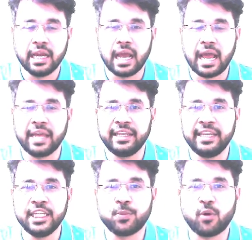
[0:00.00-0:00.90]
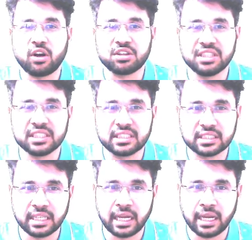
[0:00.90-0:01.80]
and each box
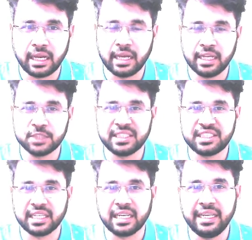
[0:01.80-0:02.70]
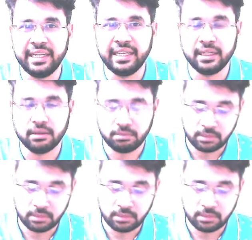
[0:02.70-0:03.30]
is basically